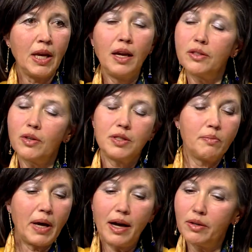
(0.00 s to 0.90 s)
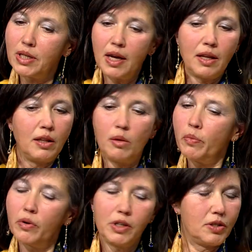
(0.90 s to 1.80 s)
And so it's about the
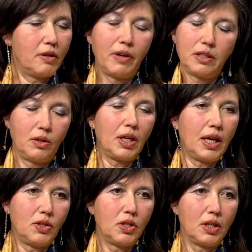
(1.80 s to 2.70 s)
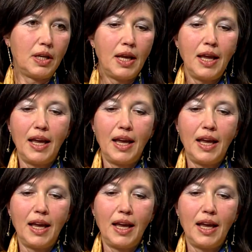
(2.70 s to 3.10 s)
importance of education.